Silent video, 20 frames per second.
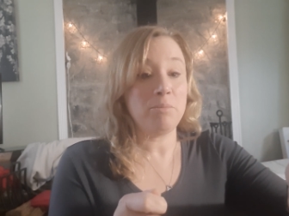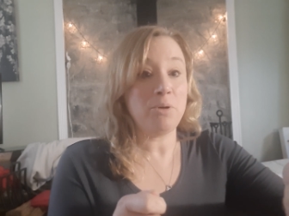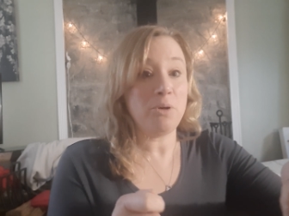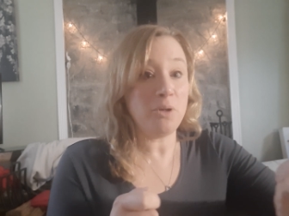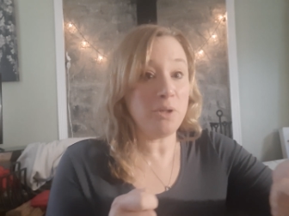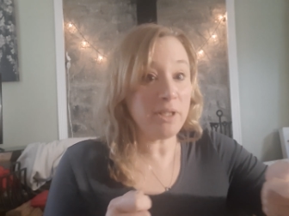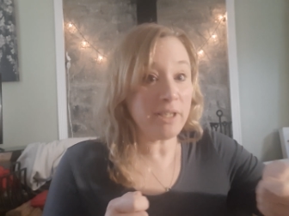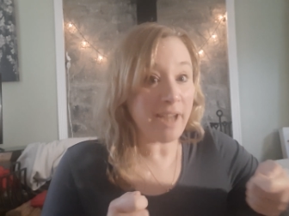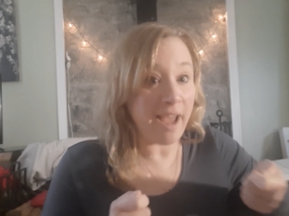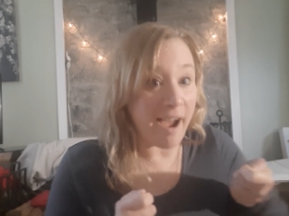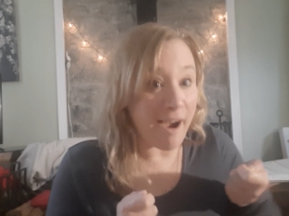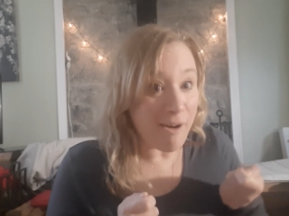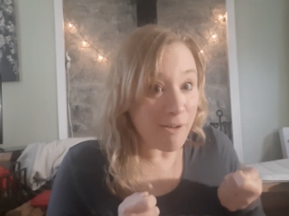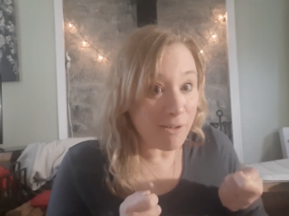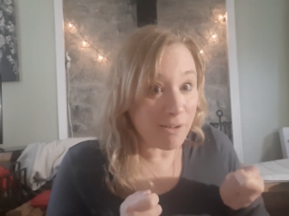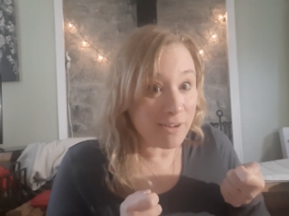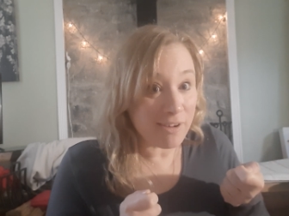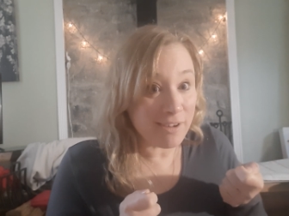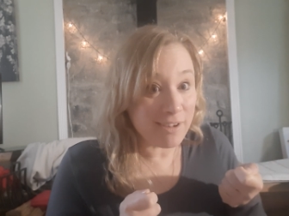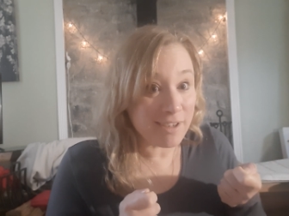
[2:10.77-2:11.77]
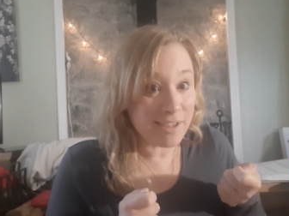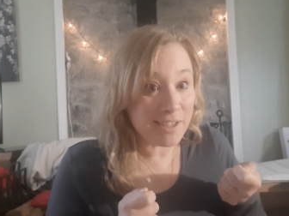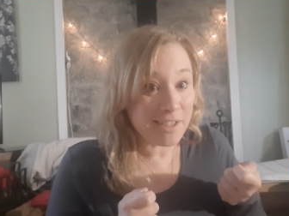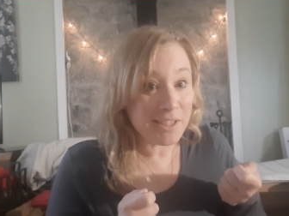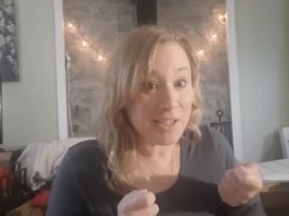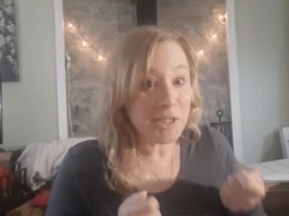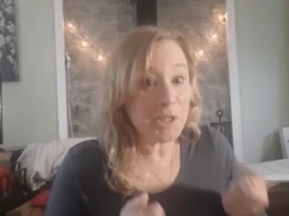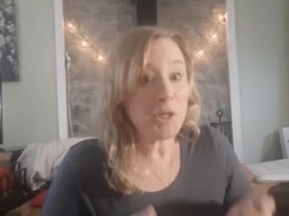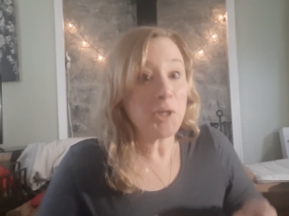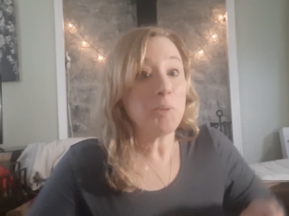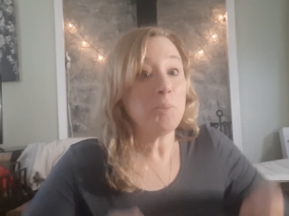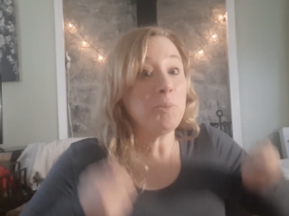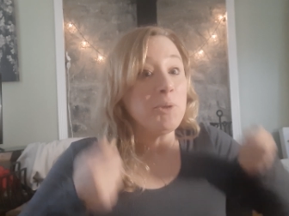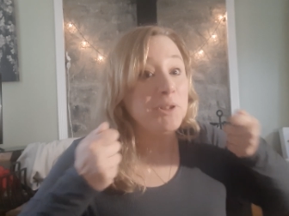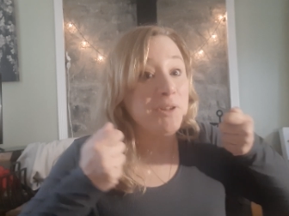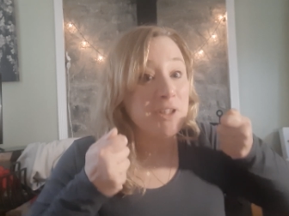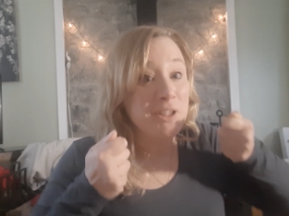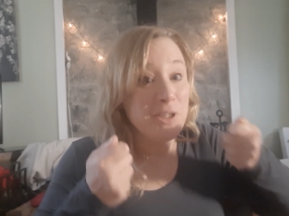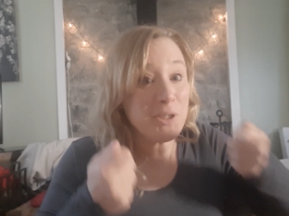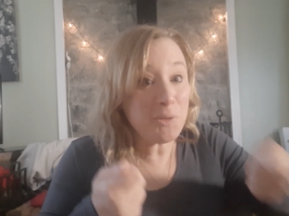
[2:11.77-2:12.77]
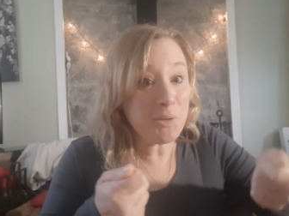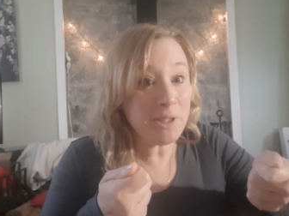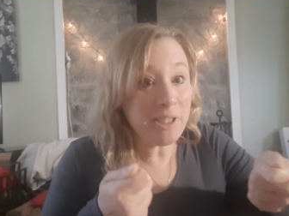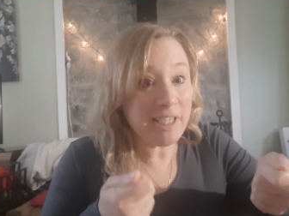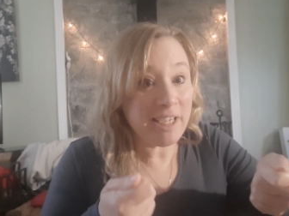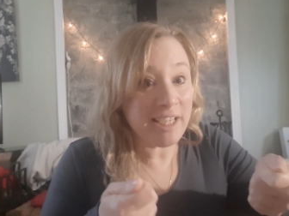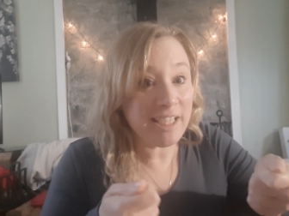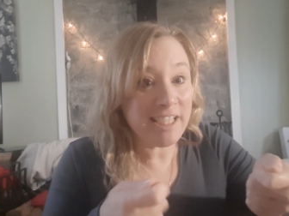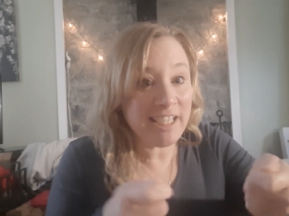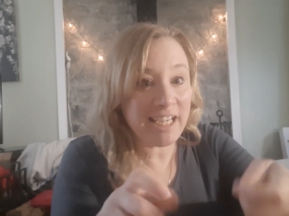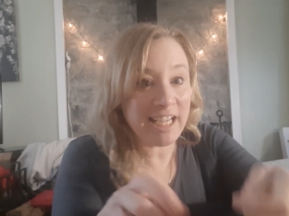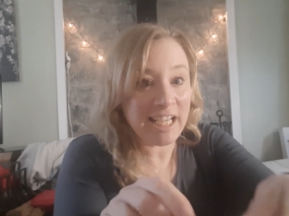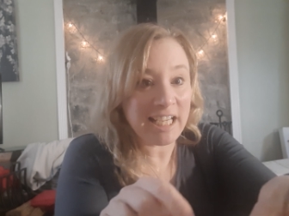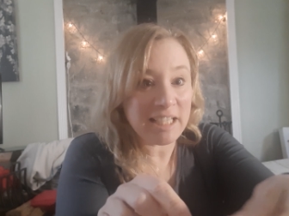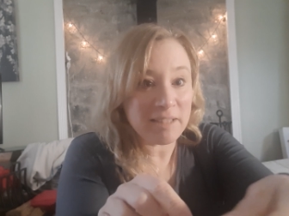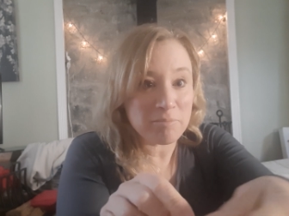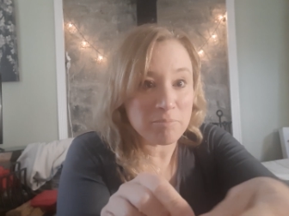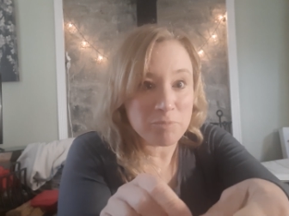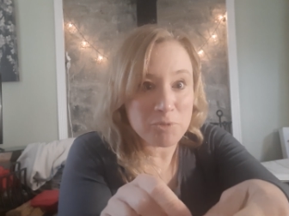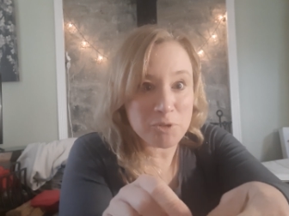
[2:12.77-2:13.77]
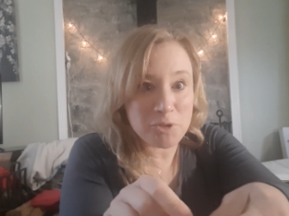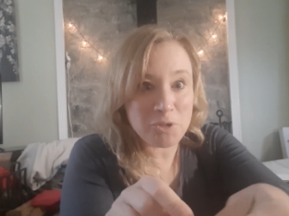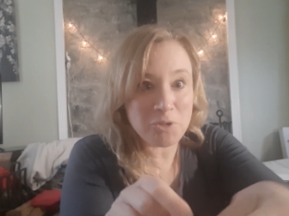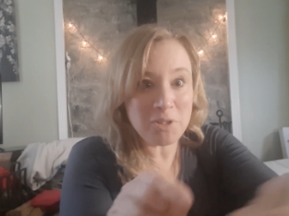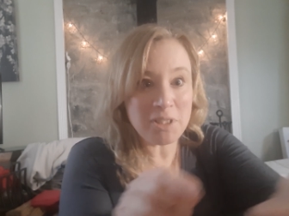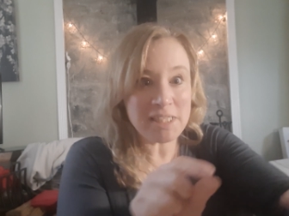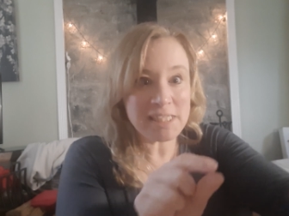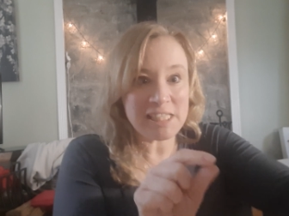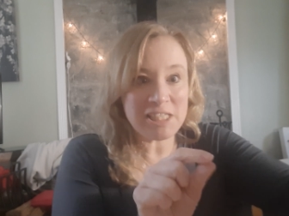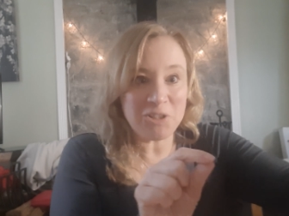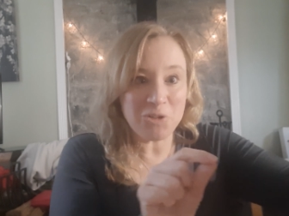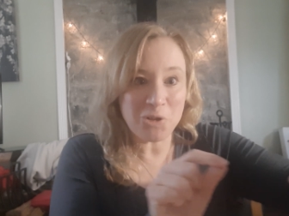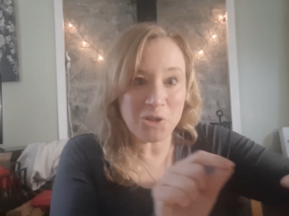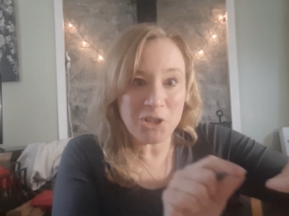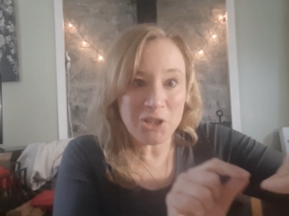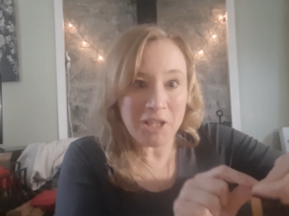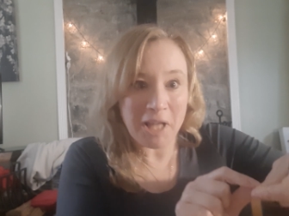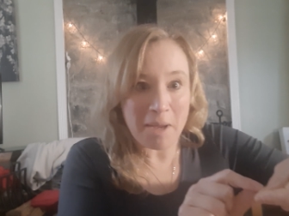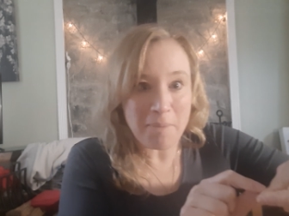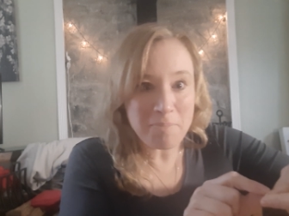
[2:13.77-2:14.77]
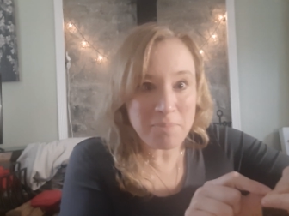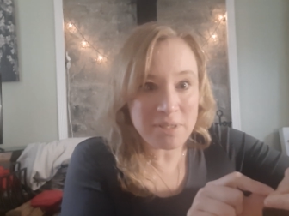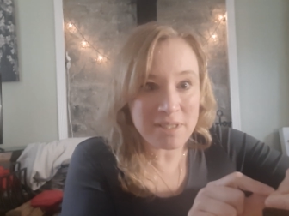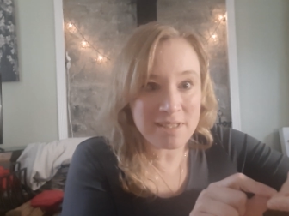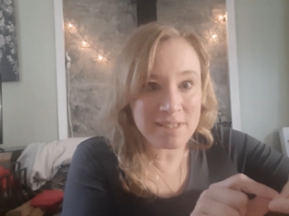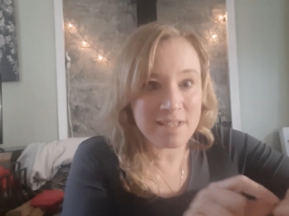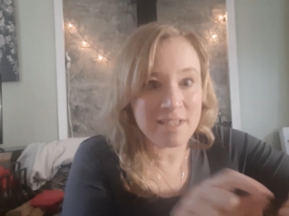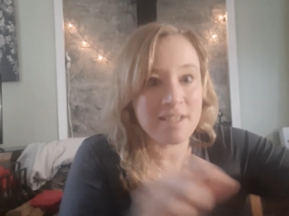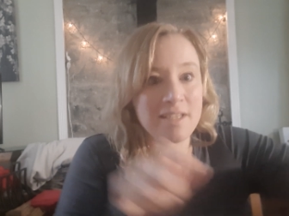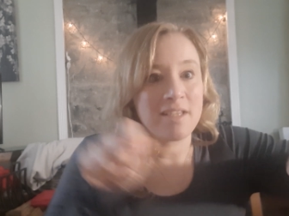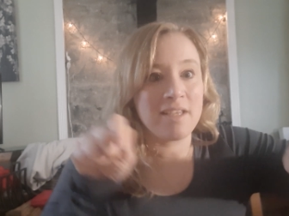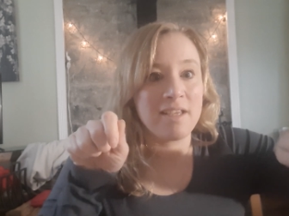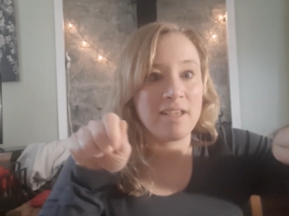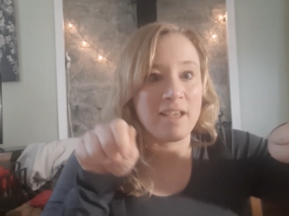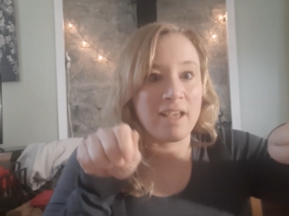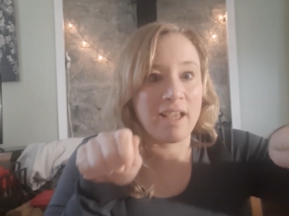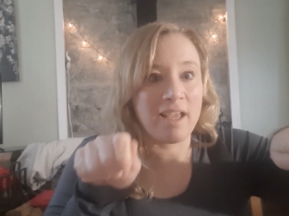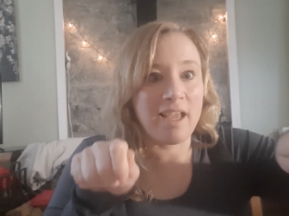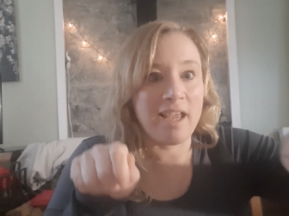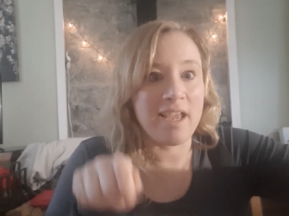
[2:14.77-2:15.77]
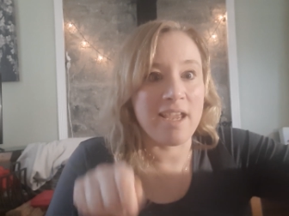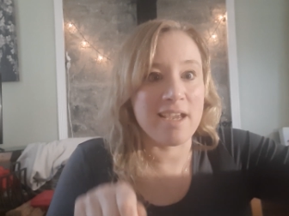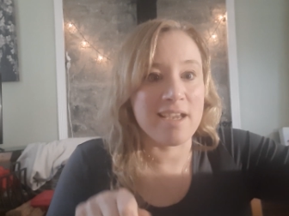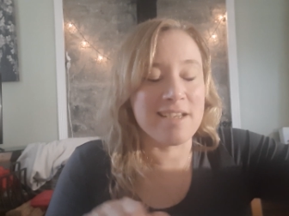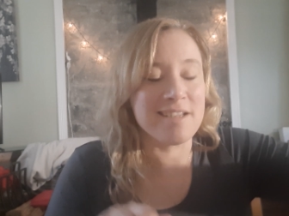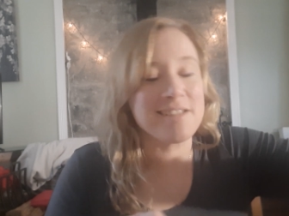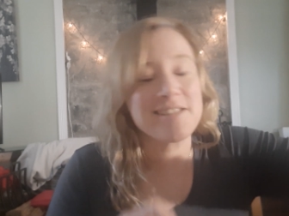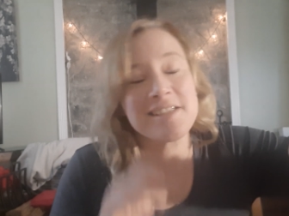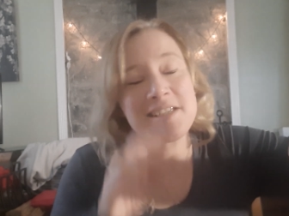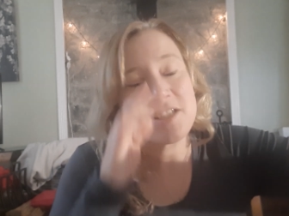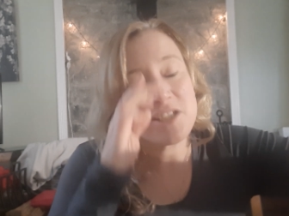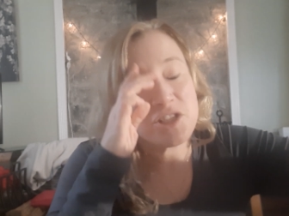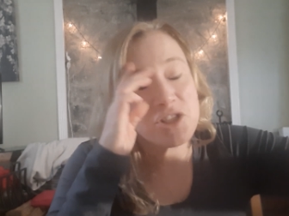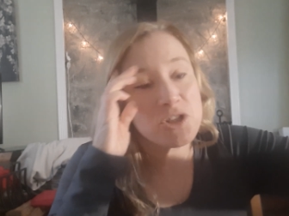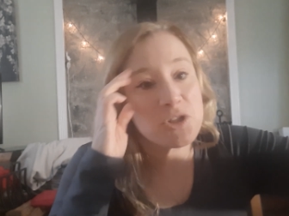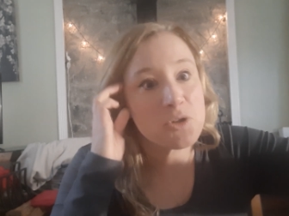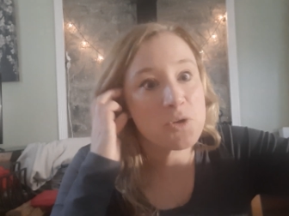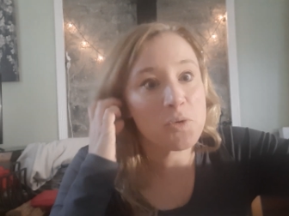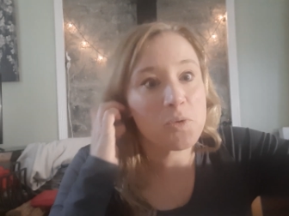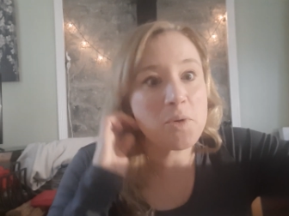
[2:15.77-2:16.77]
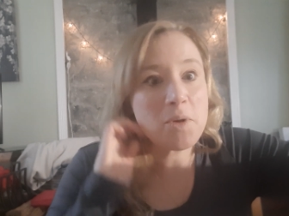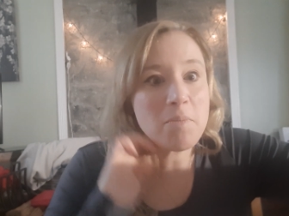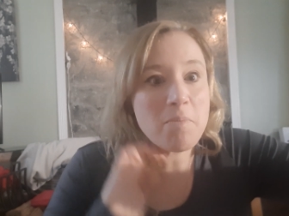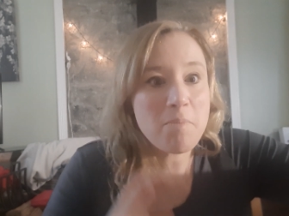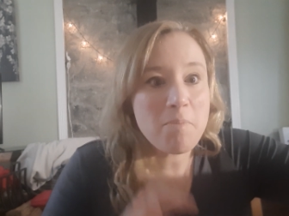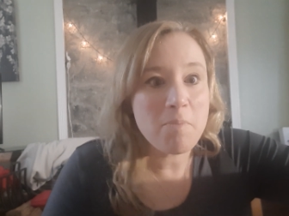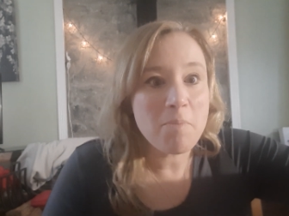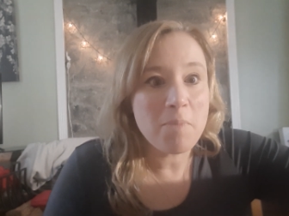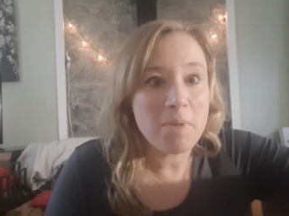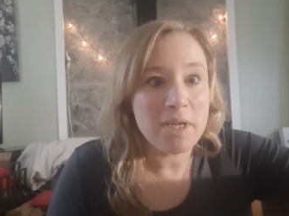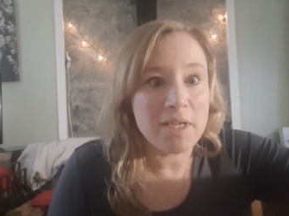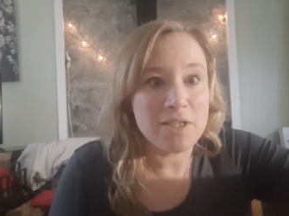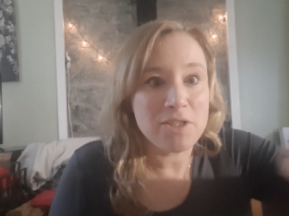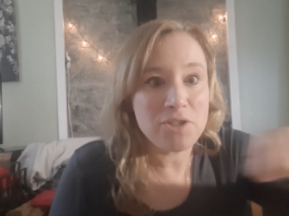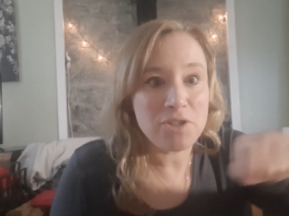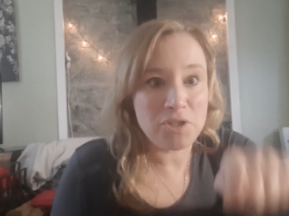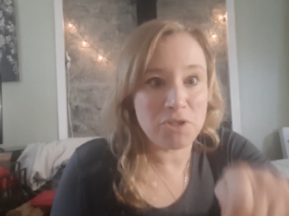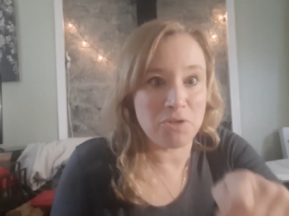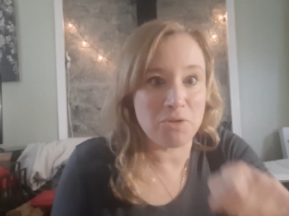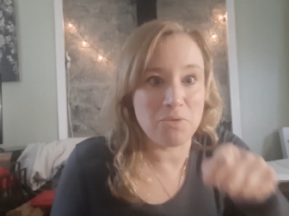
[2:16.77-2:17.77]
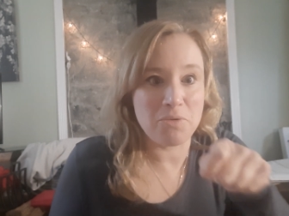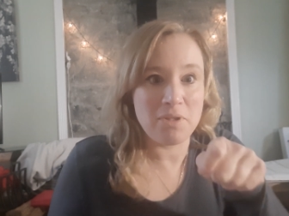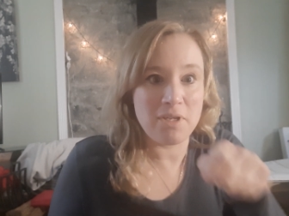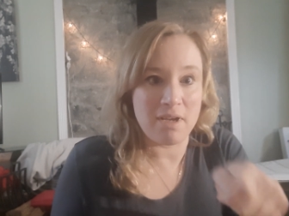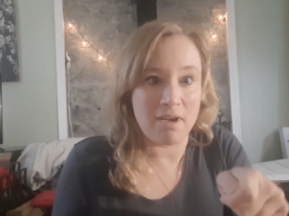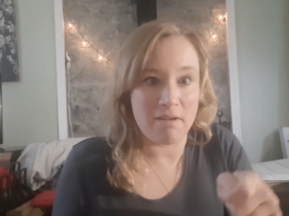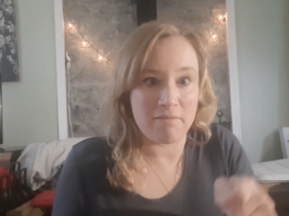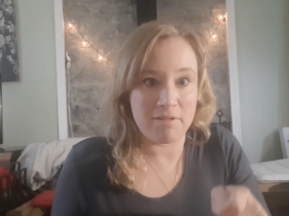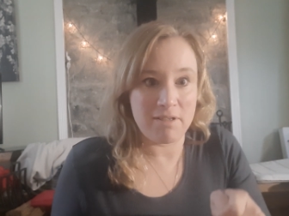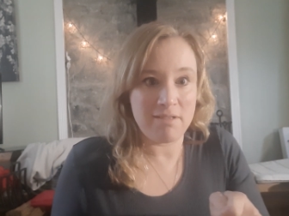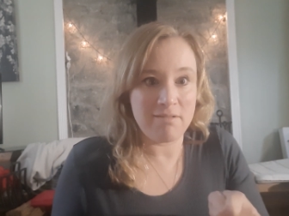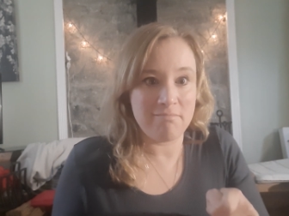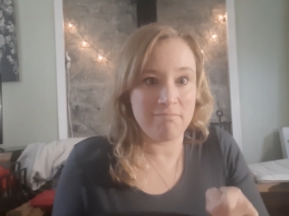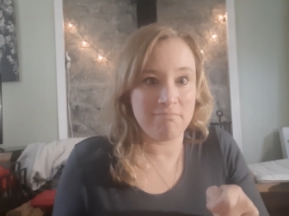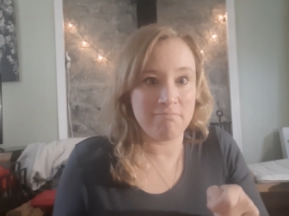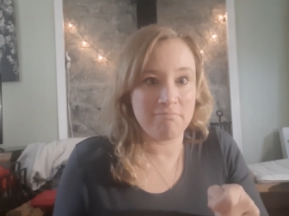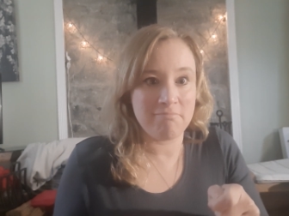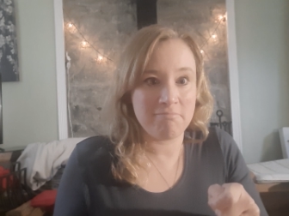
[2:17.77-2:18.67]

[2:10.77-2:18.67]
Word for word: pull it out, put the new one in, do these little clips, and screw it into the oven.